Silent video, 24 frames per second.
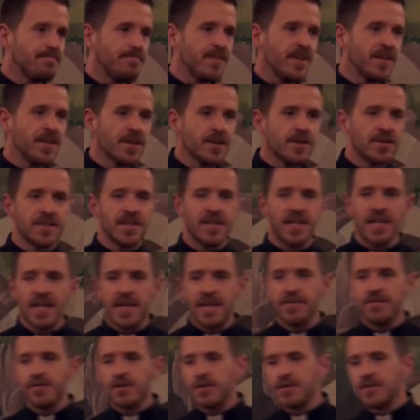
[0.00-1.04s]
There is an
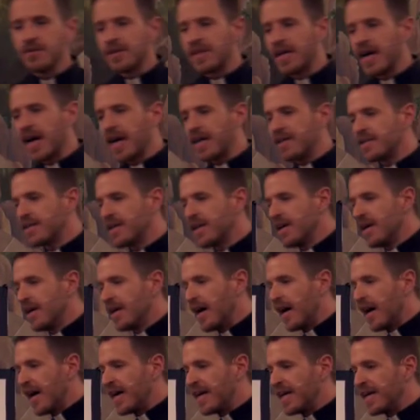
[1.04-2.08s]
evil that
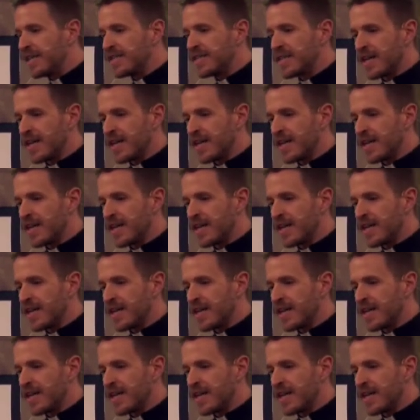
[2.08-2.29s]
uh, is